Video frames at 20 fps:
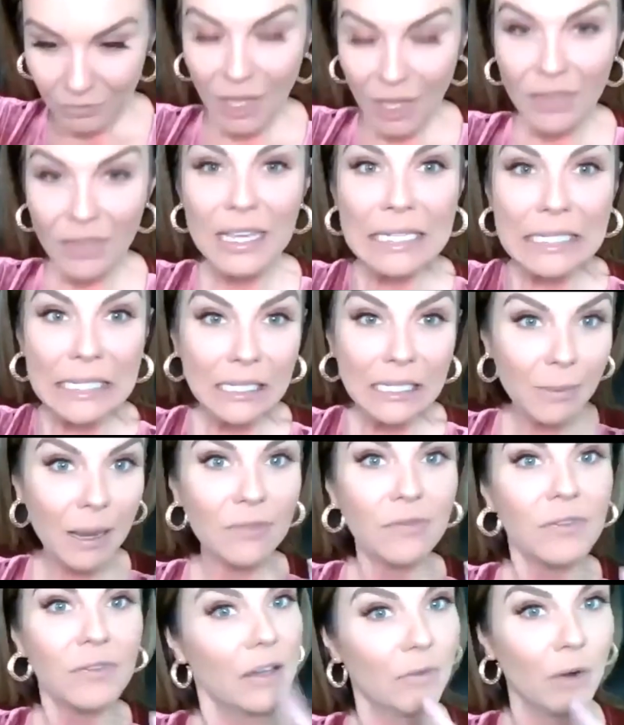this is my
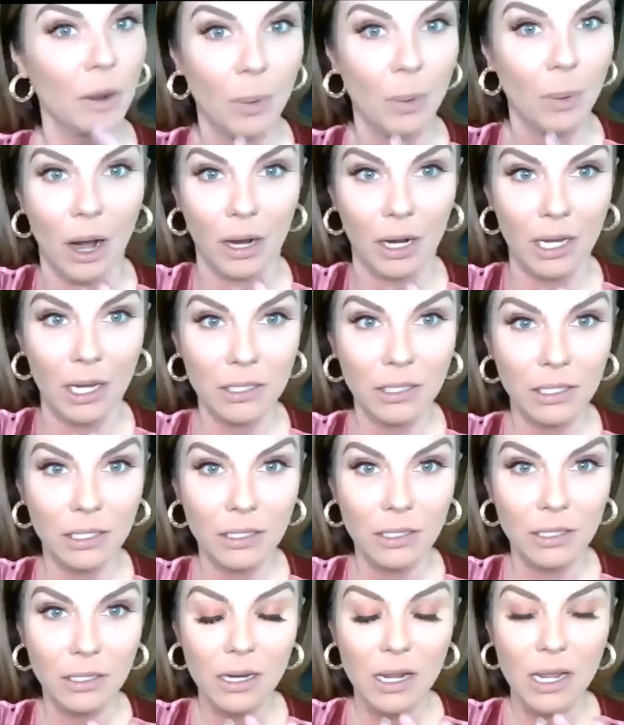favorite product.
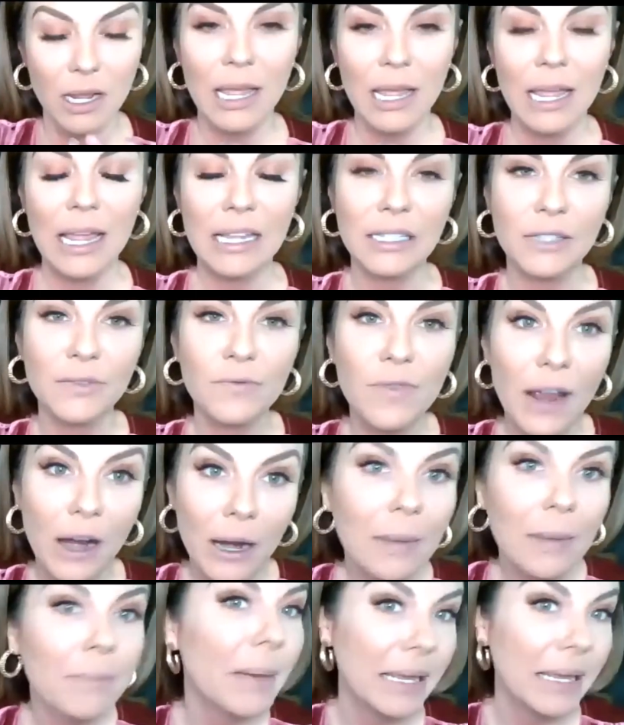It's
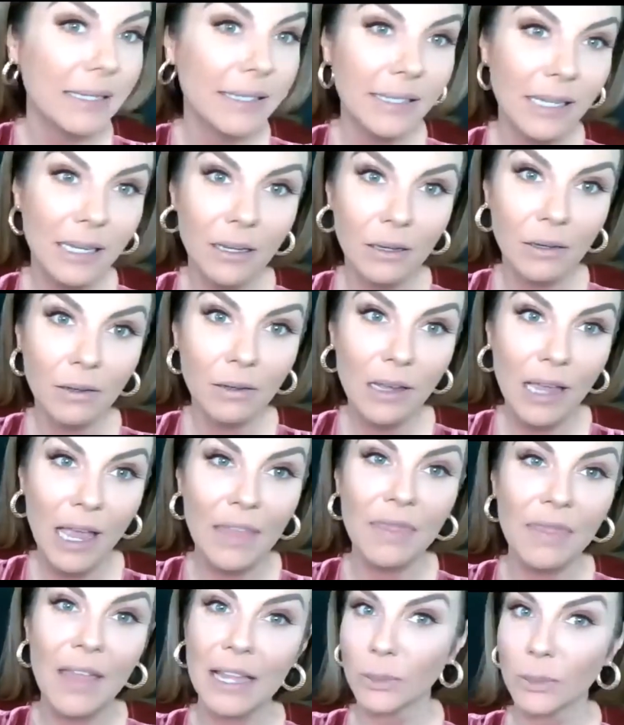very basic,
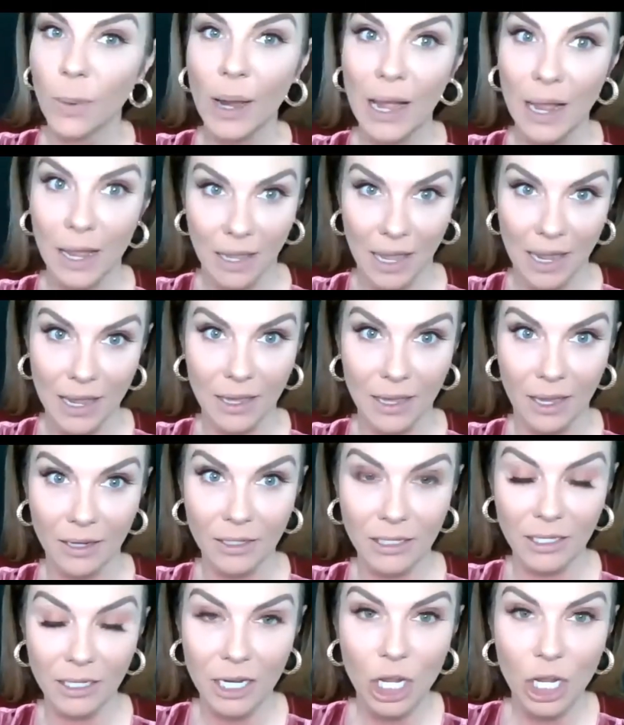and that's why I like
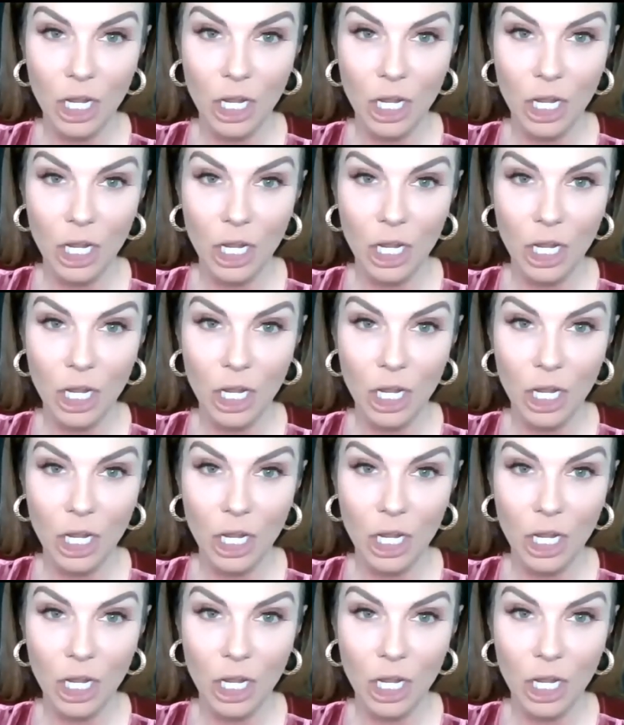it.